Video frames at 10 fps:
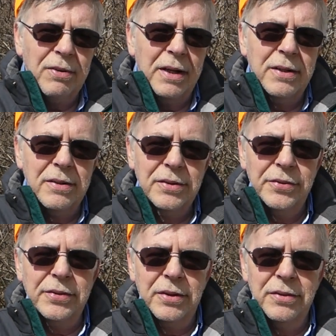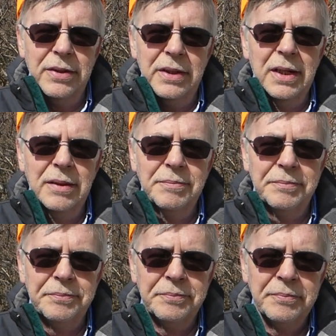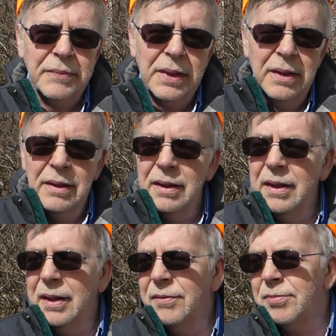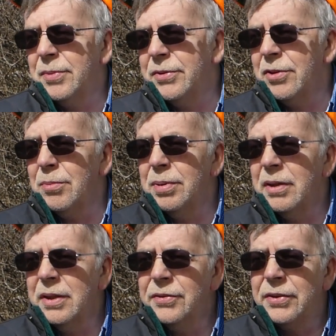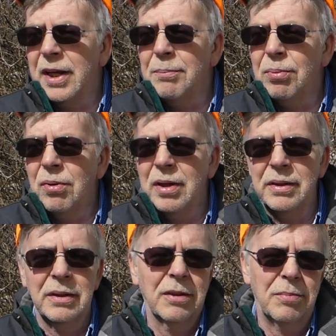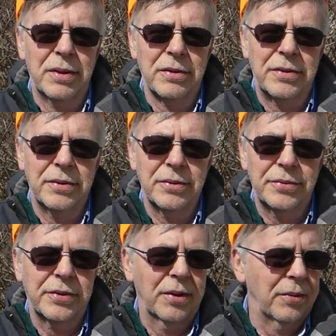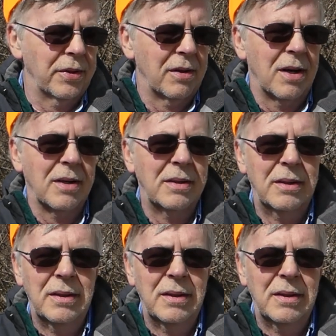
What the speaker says: right here in the center of the gun. And from a durability standpoint, a little better too. So there are